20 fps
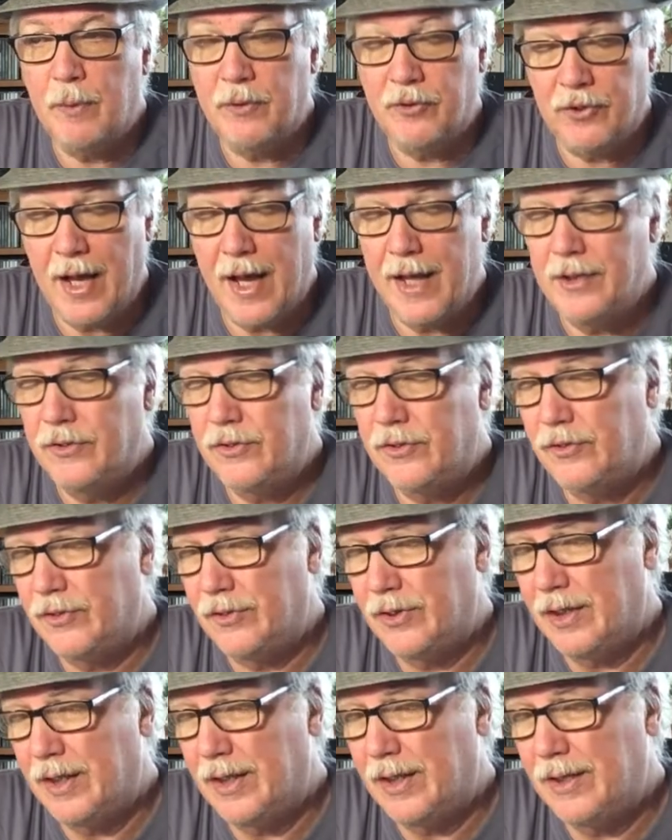
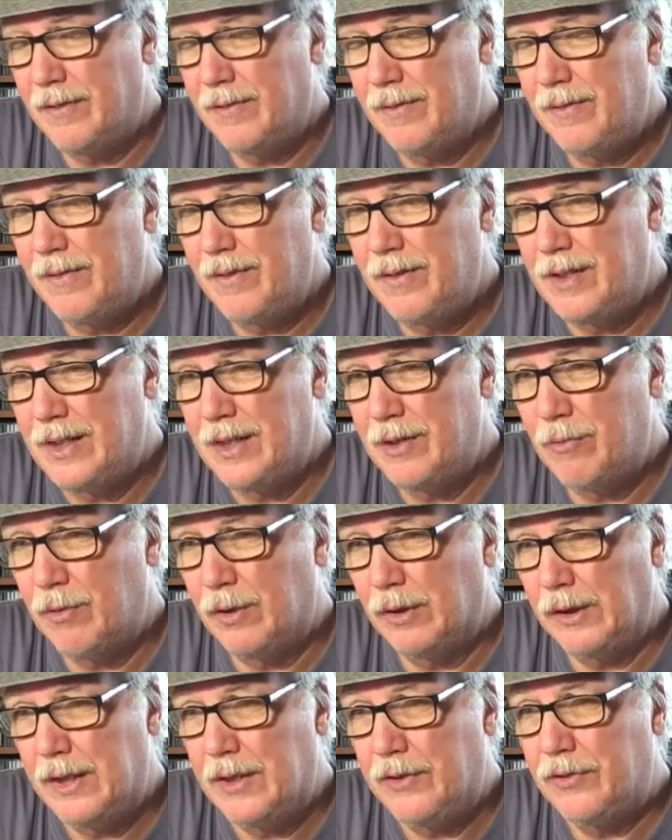besides the
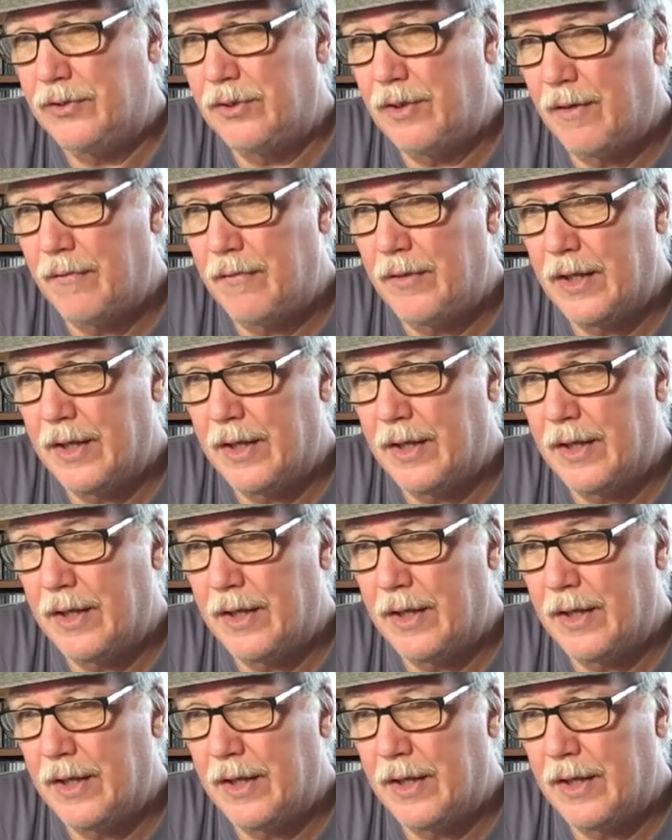release of